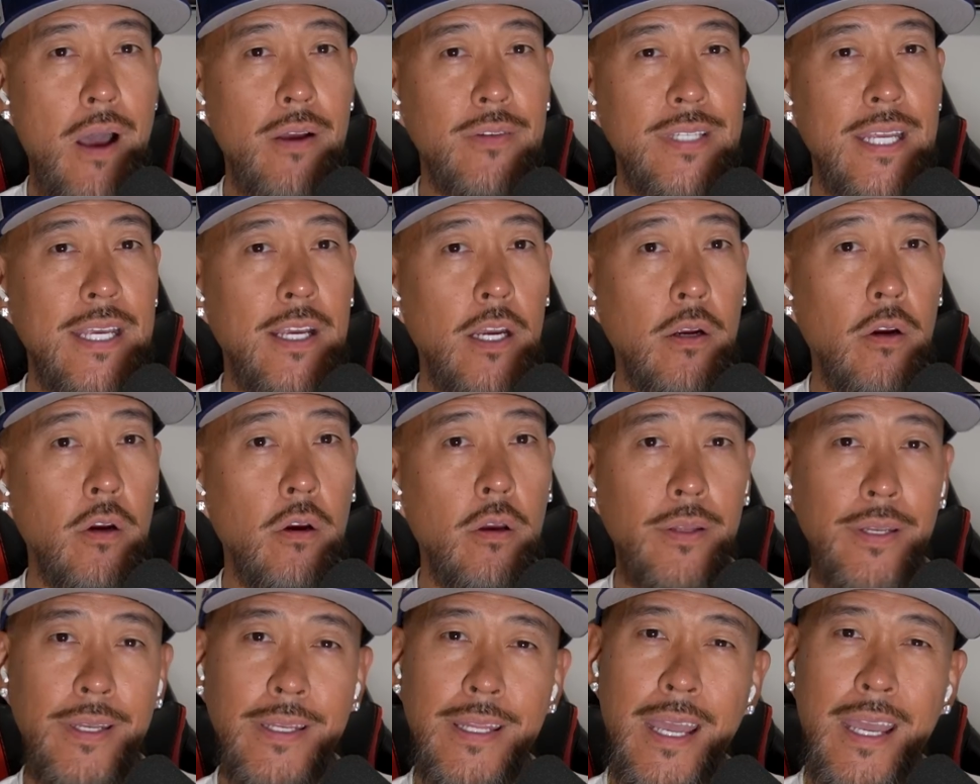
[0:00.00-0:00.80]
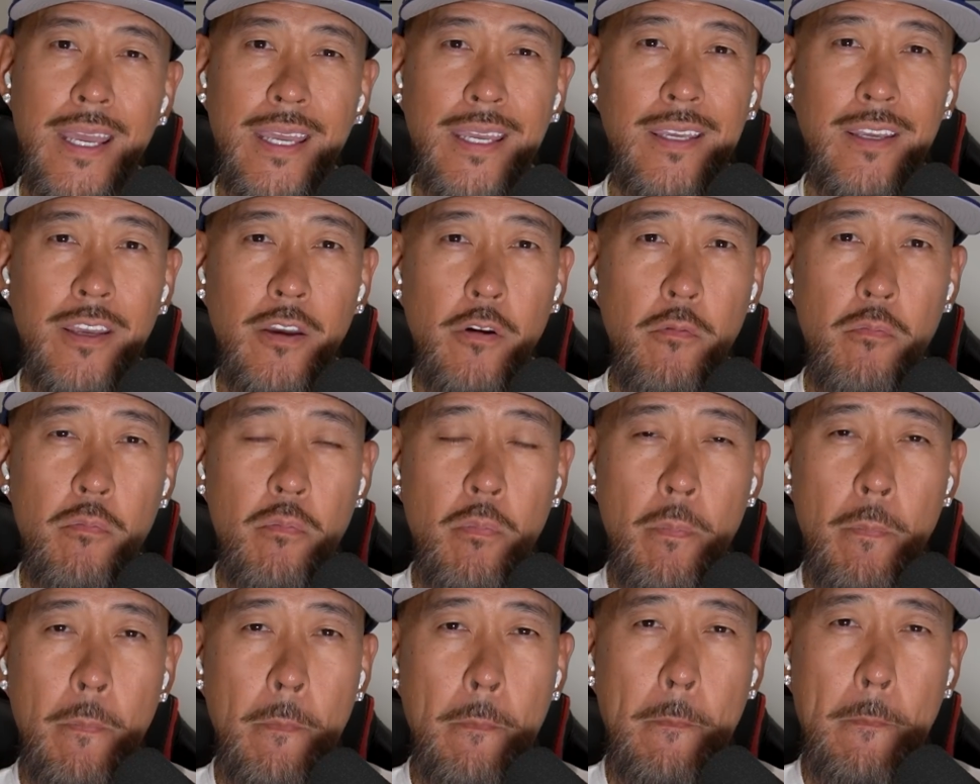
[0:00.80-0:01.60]
I would take a girl today,
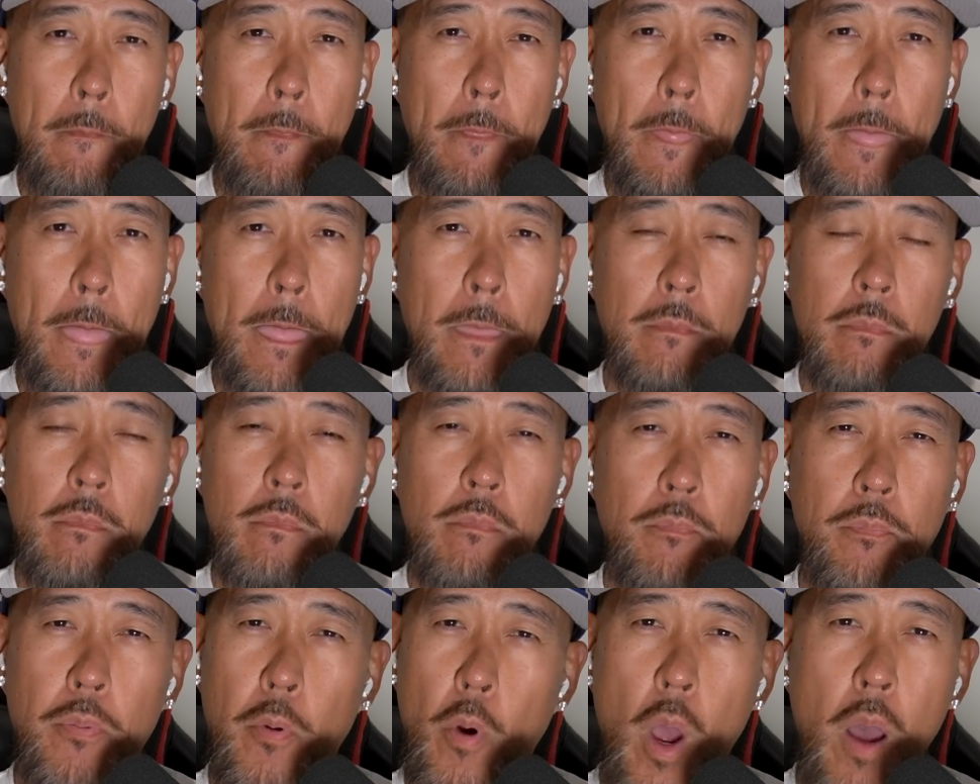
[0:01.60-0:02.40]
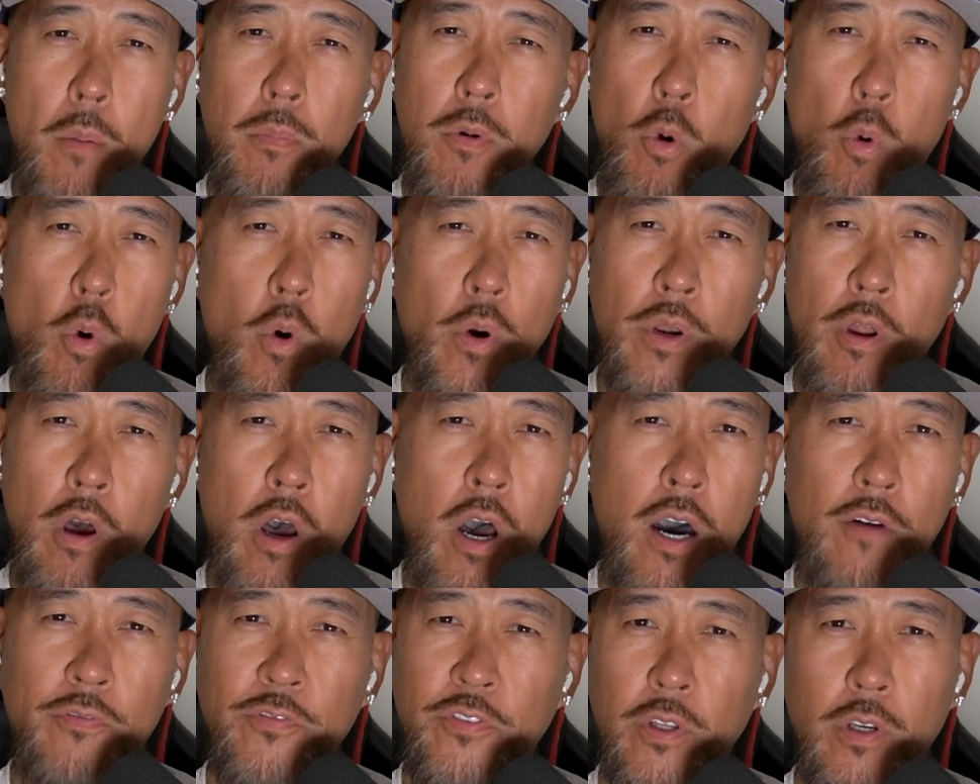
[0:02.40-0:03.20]
bro, I'm going
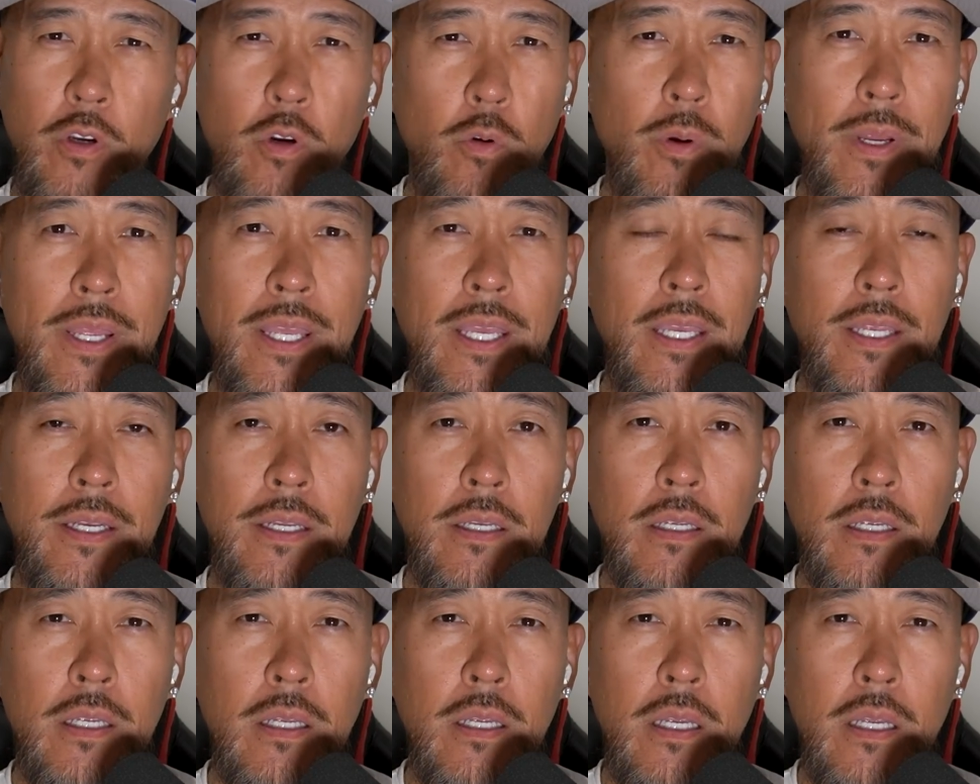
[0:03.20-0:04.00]
off the grid.